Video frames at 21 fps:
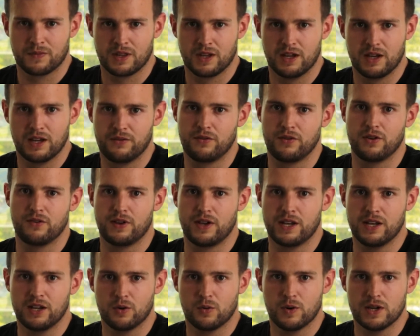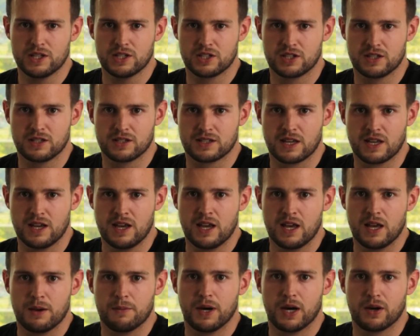If you have any questions
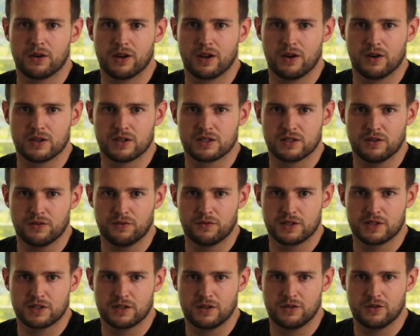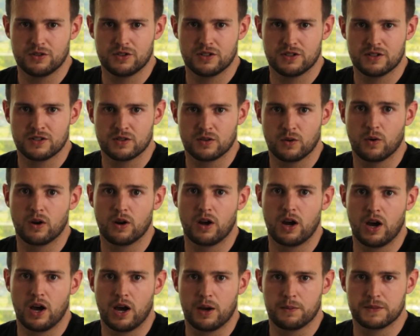about our software solutions or
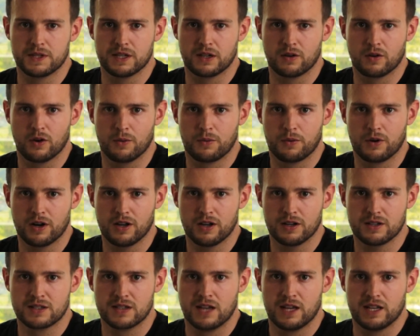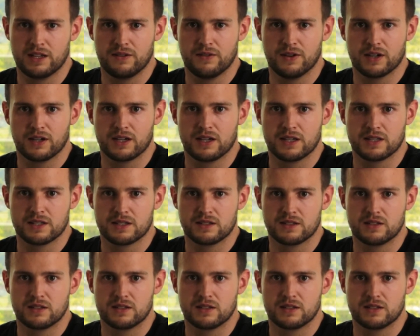our HAPTICORE products and eval kits,